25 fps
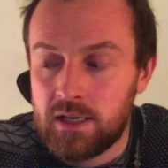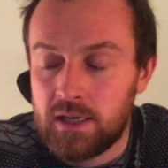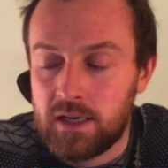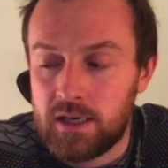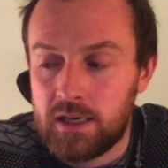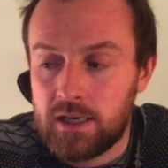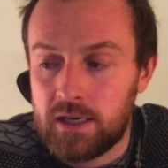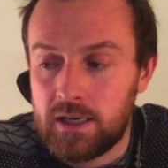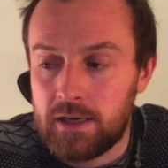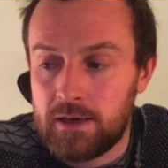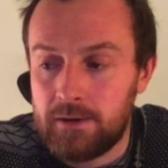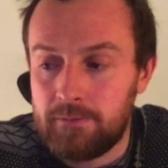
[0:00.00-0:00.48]

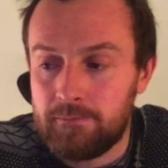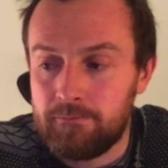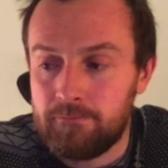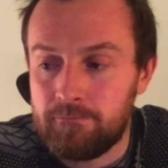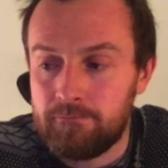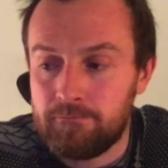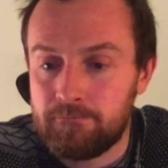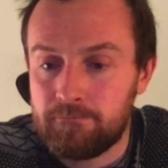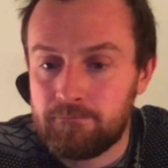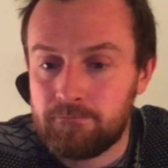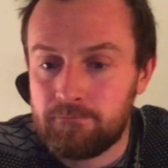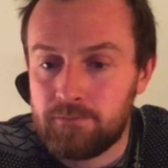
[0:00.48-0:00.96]

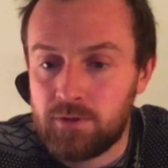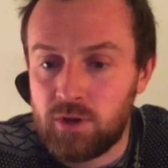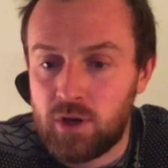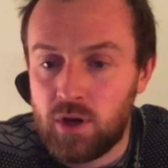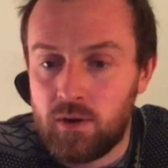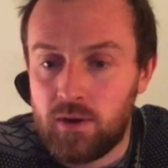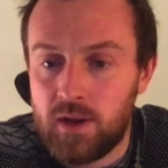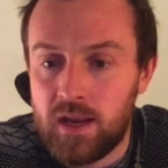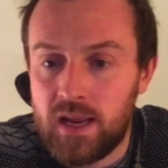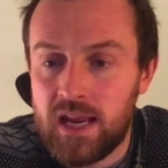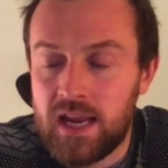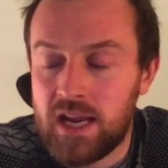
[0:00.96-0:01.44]
You
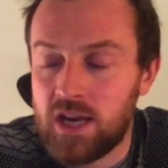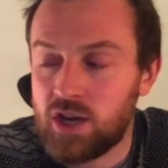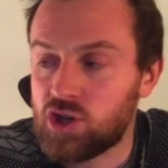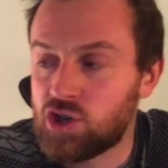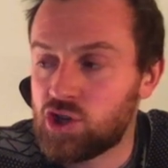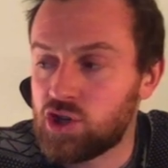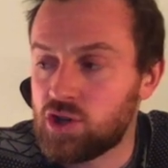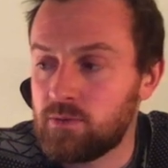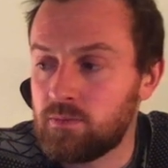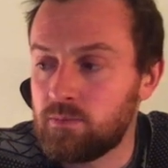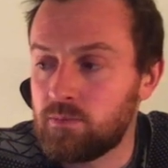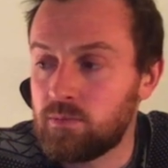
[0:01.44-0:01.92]
know,
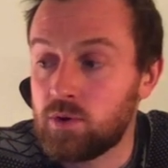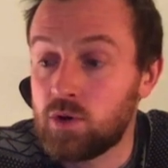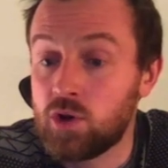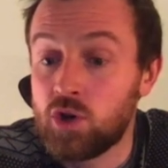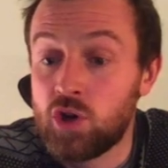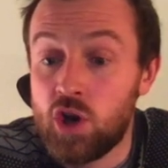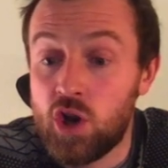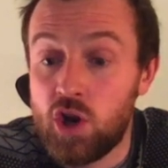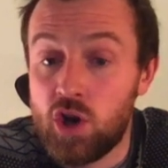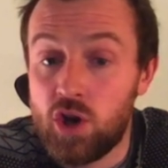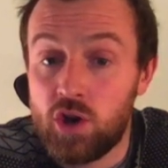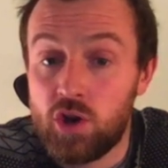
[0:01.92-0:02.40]
each
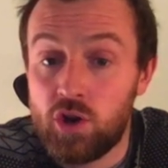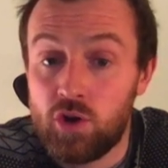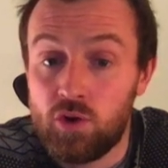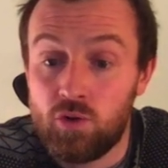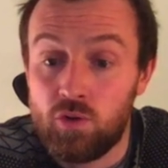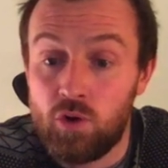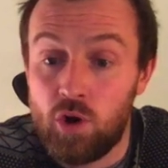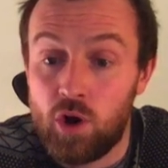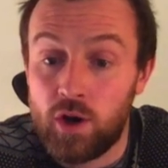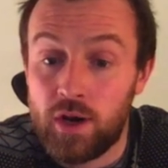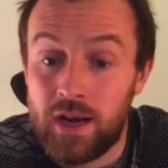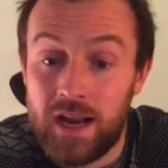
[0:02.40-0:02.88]

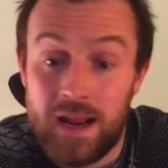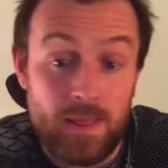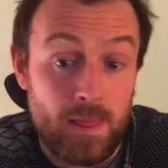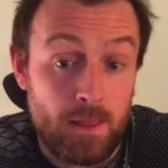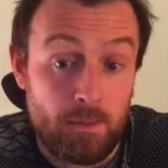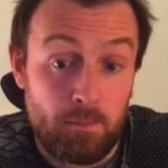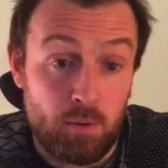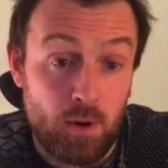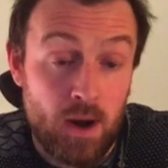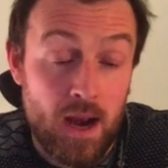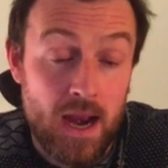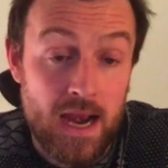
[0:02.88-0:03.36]
neuron in the
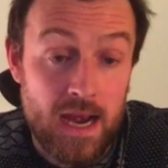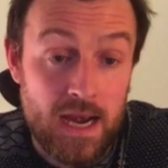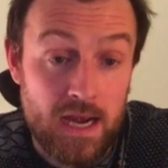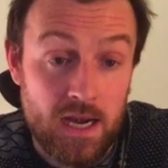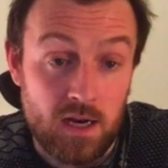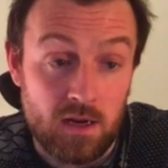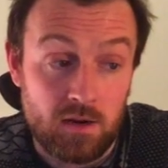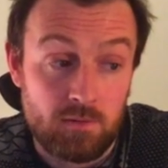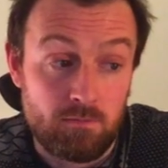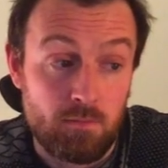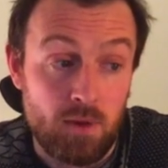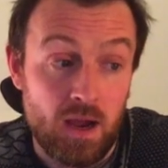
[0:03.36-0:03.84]

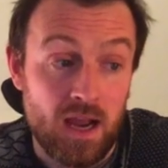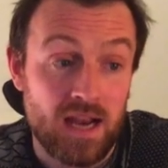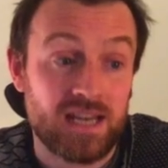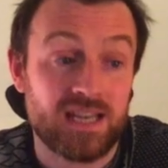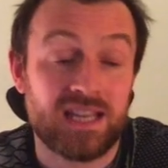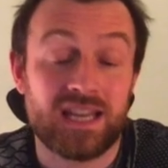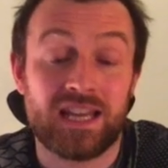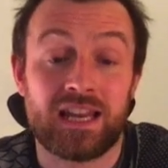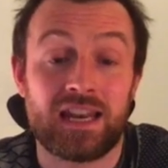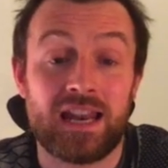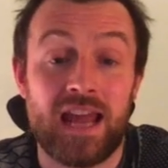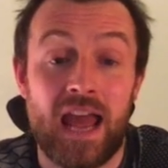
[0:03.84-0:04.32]
brain
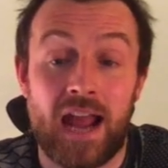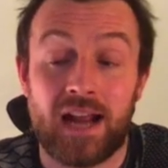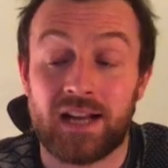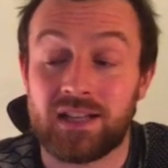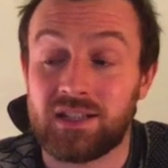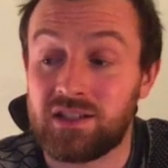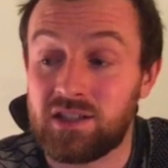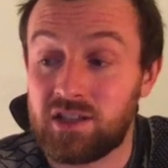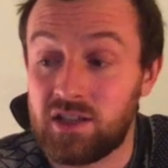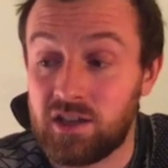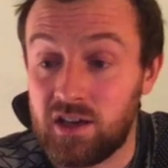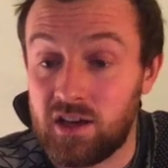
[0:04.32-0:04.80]
might
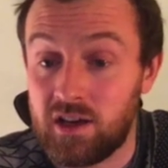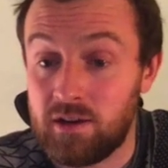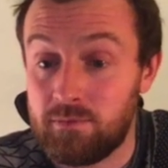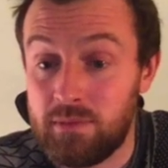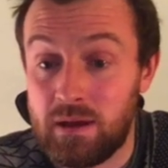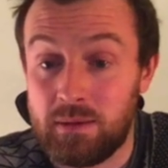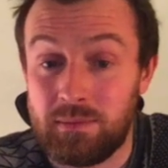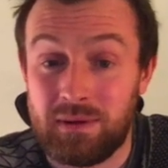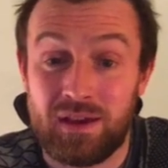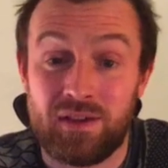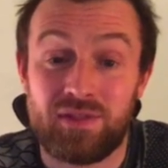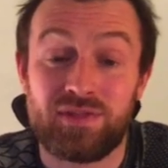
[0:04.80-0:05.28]
connect to
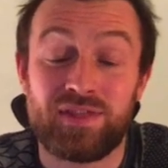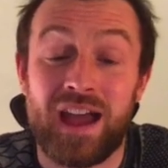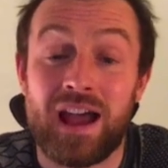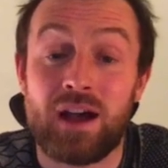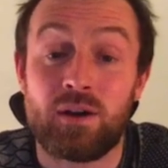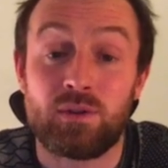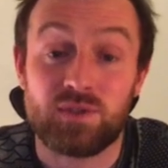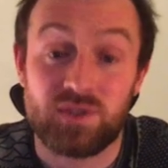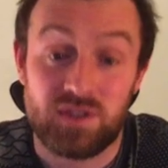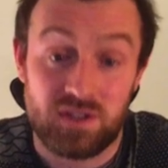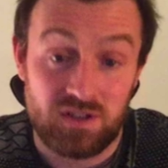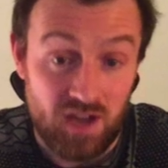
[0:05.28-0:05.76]
maybe
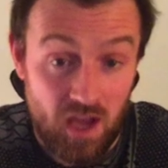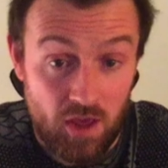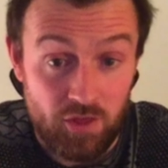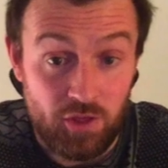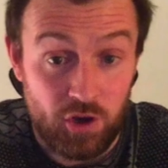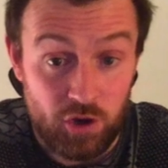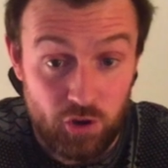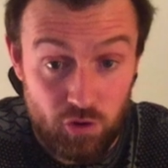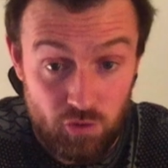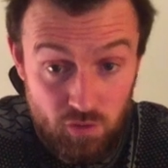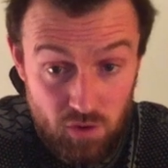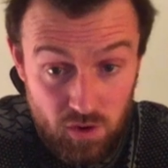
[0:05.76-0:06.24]
1,000 other
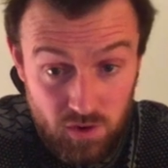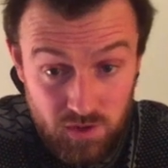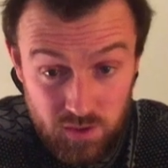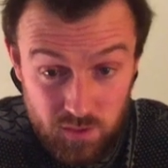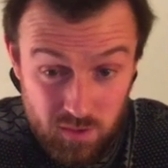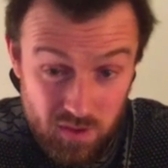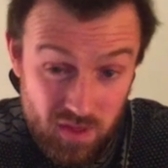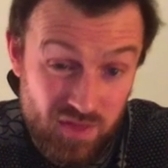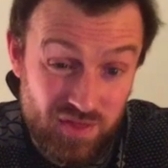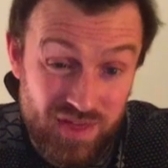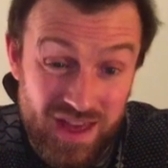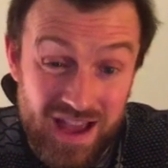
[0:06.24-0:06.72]
neurons
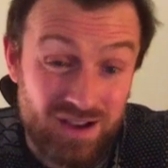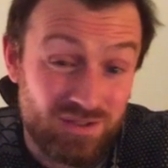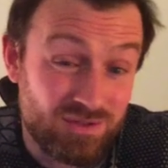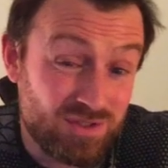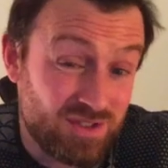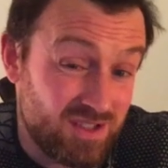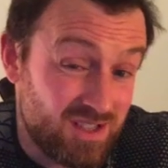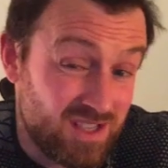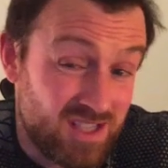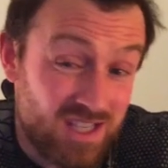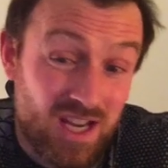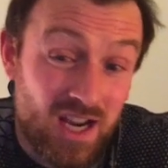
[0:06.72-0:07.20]
with
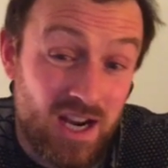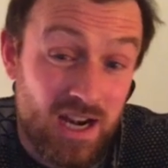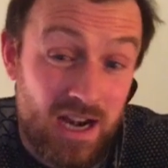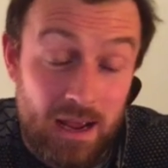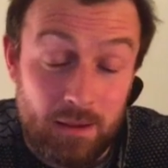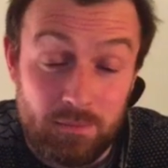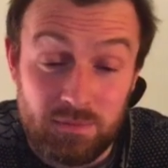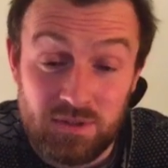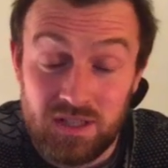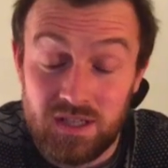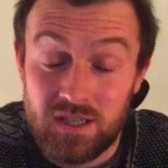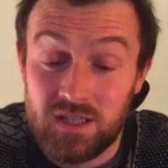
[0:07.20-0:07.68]
1,000
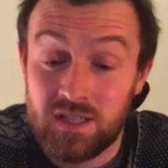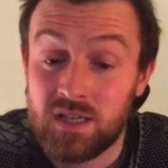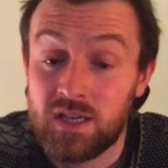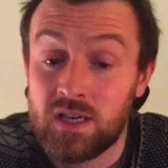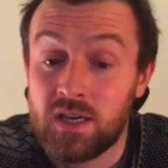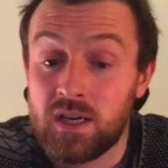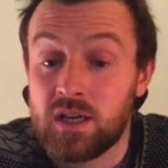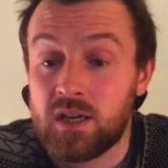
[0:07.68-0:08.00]
synapses.